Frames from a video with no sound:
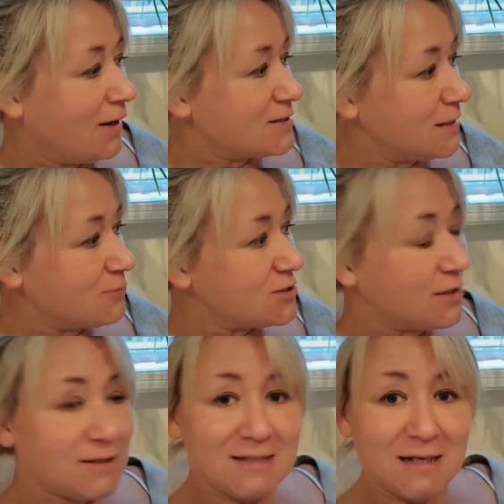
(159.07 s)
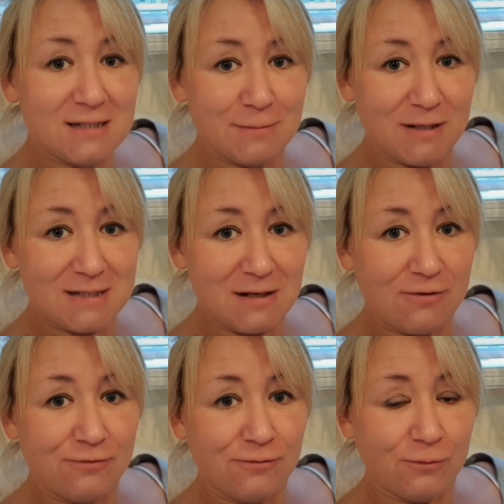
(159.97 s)
So I'm just going to center
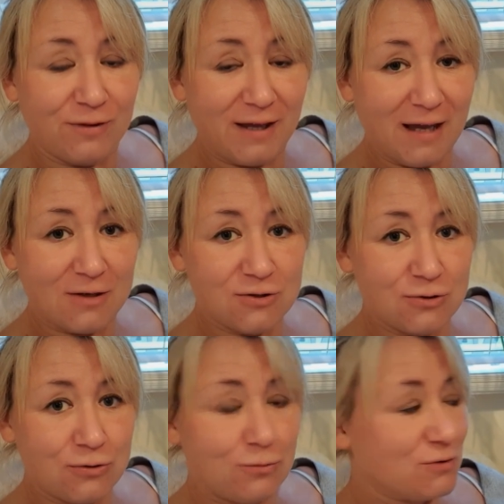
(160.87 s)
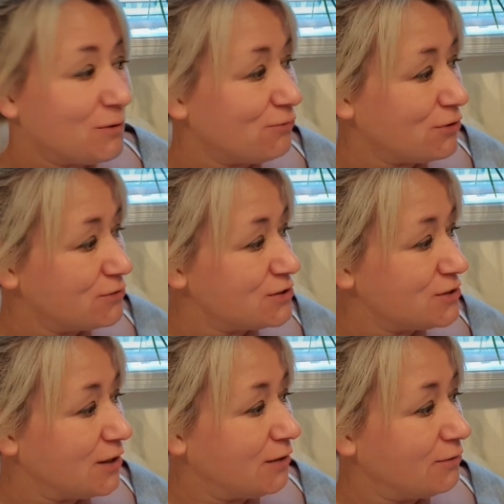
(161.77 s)
myself with a candle, with my rune
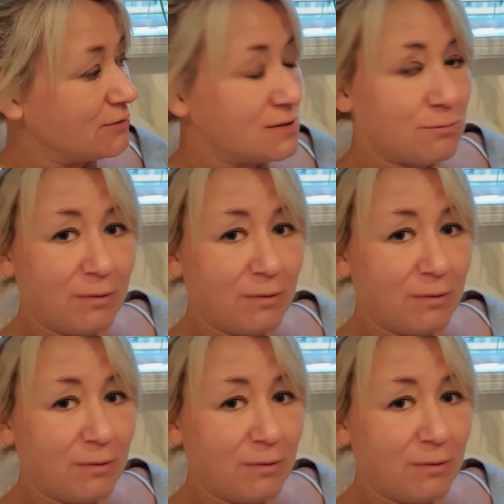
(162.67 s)
stones,